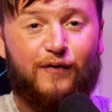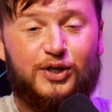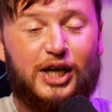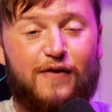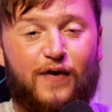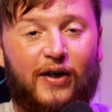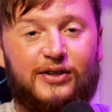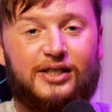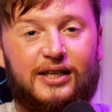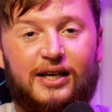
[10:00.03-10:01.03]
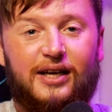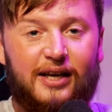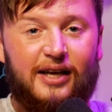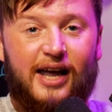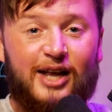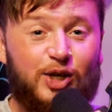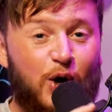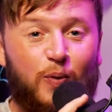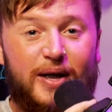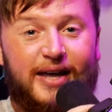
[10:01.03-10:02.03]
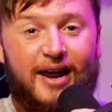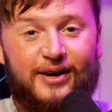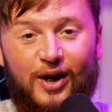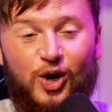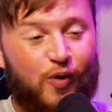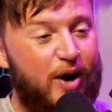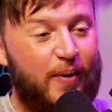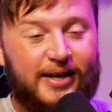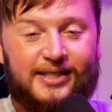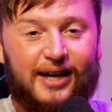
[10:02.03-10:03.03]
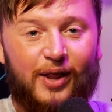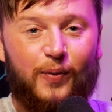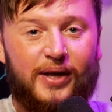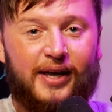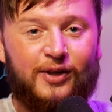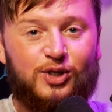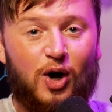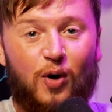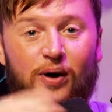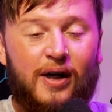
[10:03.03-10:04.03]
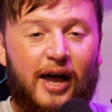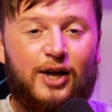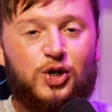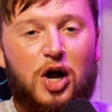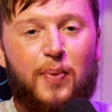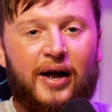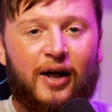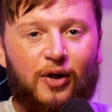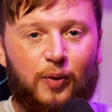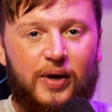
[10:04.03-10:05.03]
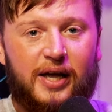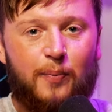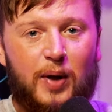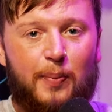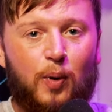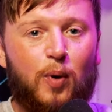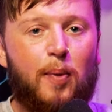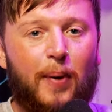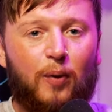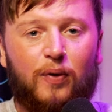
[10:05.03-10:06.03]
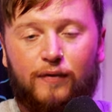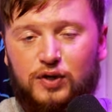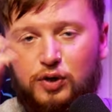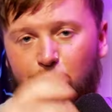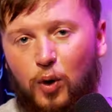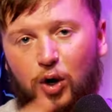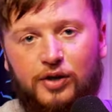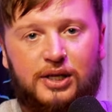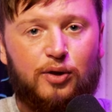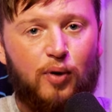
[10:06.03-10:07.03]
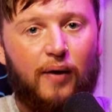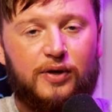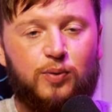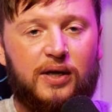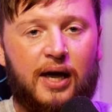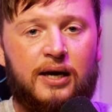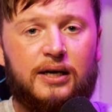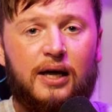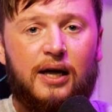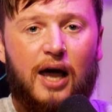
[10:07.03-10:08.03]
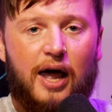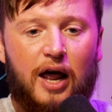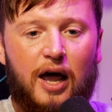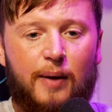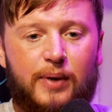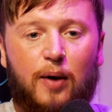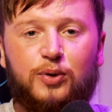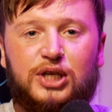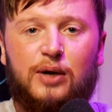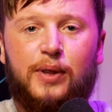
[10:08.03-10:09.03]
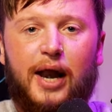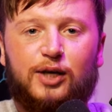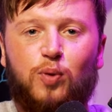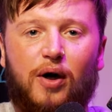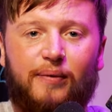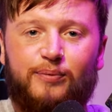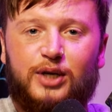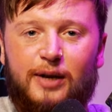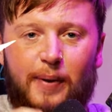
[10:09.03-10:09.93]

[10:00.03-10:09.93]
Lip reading: for City fans, it's a good weekend, a great way to start the weekend. So enjoy your bank holiday weekend, people. We'll be back with obviously some more content throughout this weekend. And we'll see you in the next one. See you